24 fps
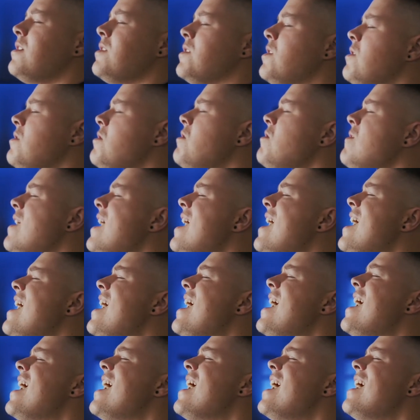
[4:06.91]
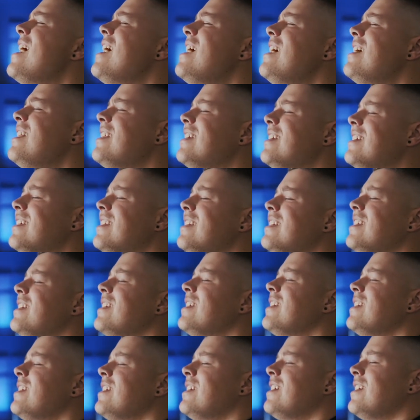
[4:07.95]
you hide?
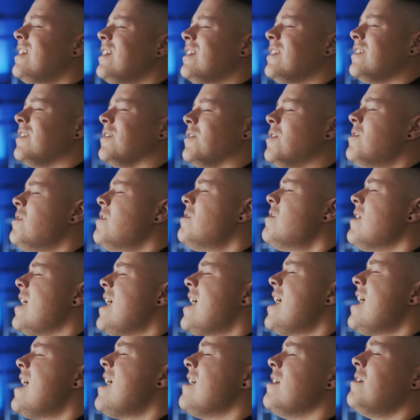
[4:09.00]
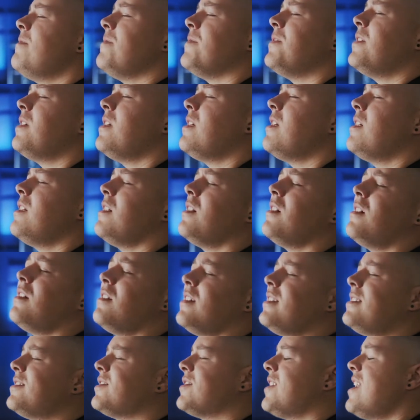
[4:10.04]
Oh, how far
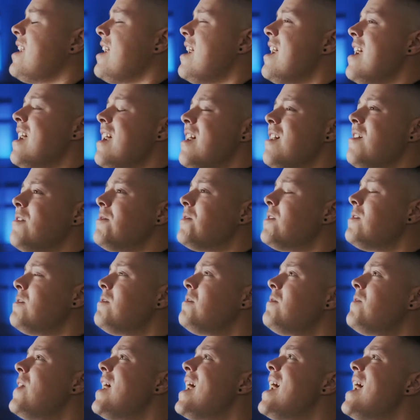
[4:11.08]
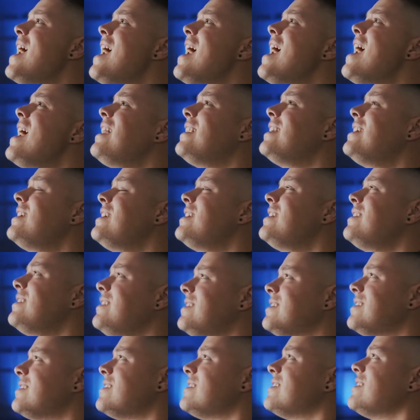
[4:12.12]
I'd scale the
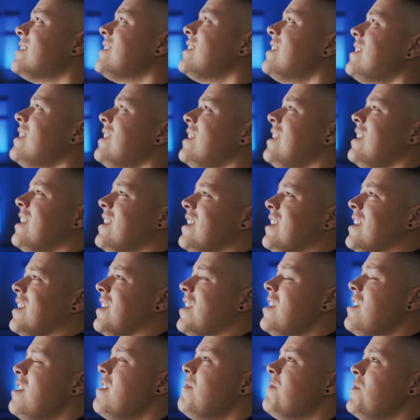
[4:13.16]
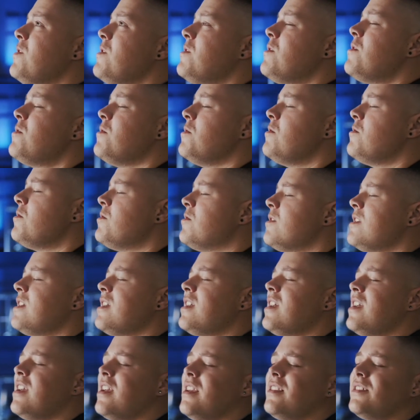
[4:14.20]
valleys if you
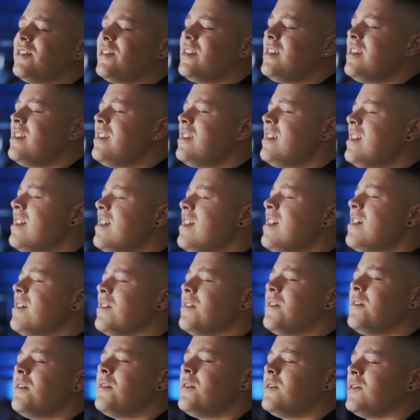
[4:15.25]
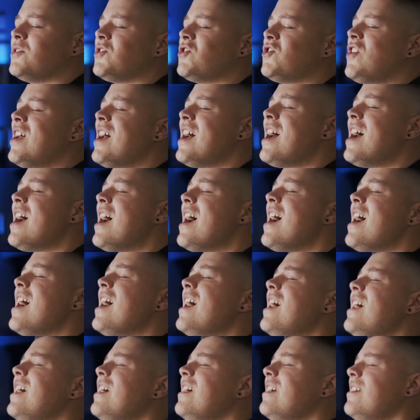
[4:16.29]
grace the other
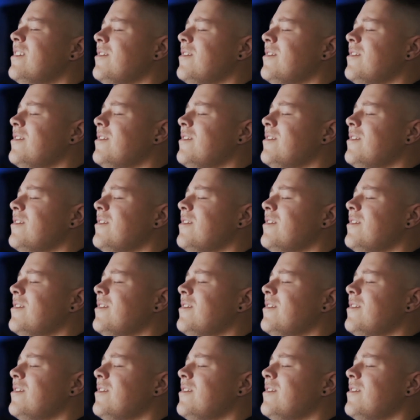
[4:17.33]
side.